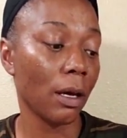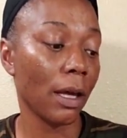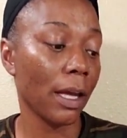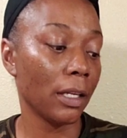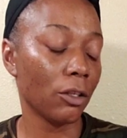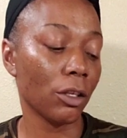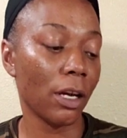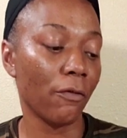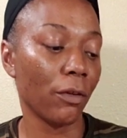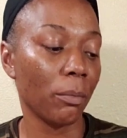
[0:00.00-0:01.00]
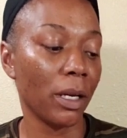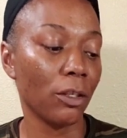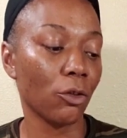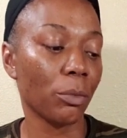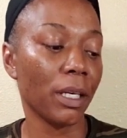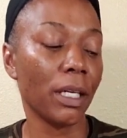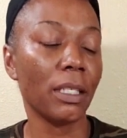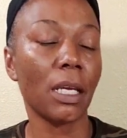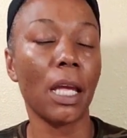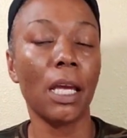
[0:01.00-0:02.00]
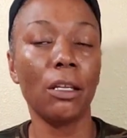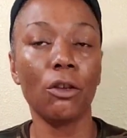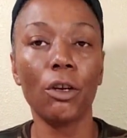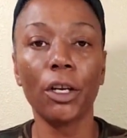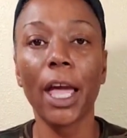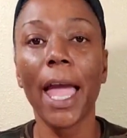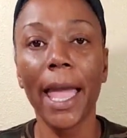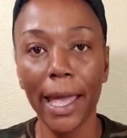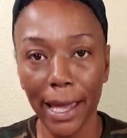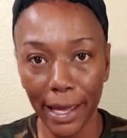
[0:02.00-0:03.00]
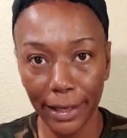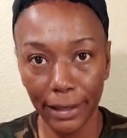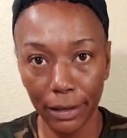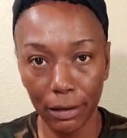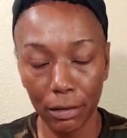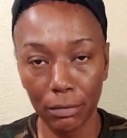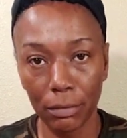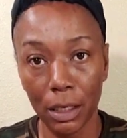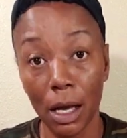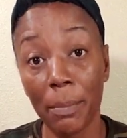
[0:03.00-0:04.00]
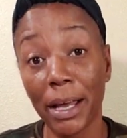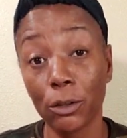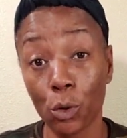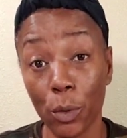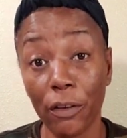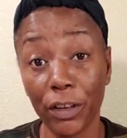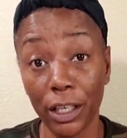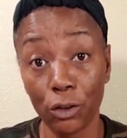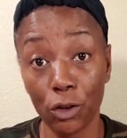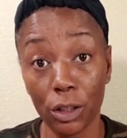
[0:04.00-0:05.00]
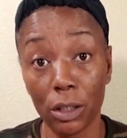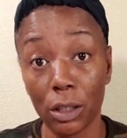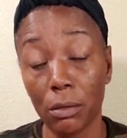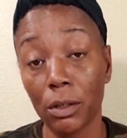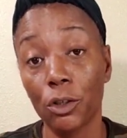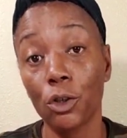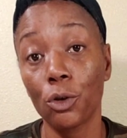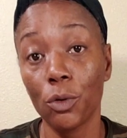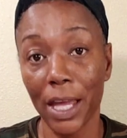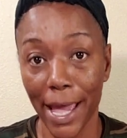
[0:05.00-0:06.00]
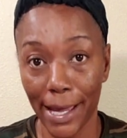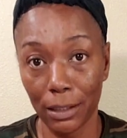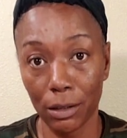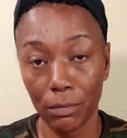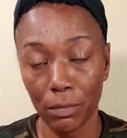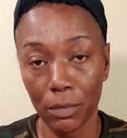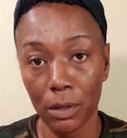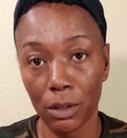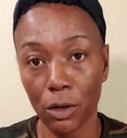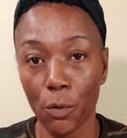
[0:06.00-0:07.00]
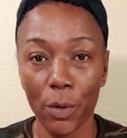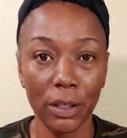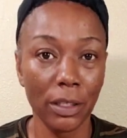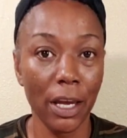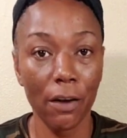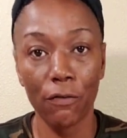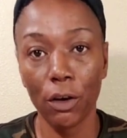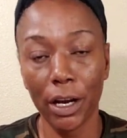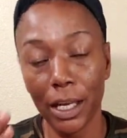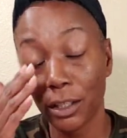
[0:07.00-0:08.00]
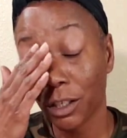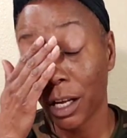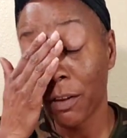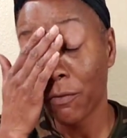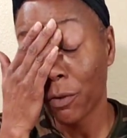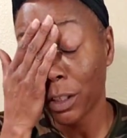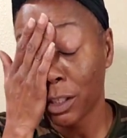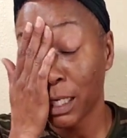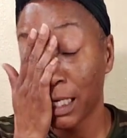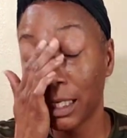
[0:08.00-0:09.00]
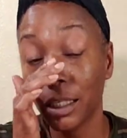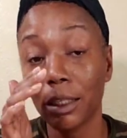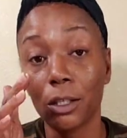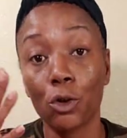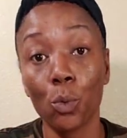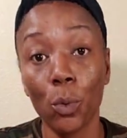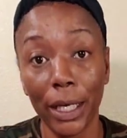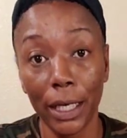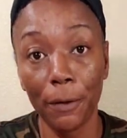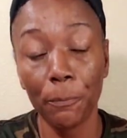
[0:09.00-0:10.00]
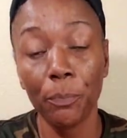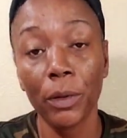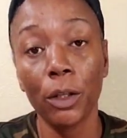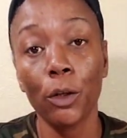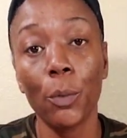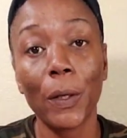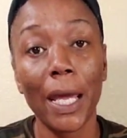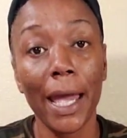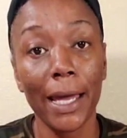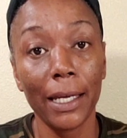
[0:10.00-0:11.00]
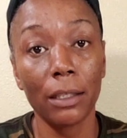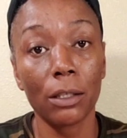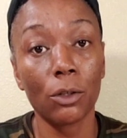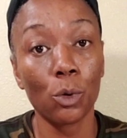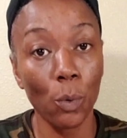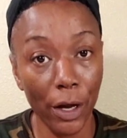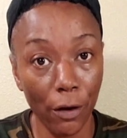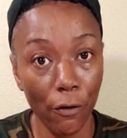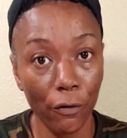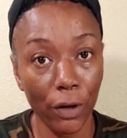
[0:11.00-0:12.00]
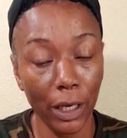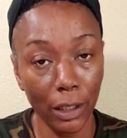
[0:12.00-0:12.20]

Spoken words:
head circumference measurement, and you're gonna add about 12 inches to that. So say if your head circumference is 20, you wanna add 12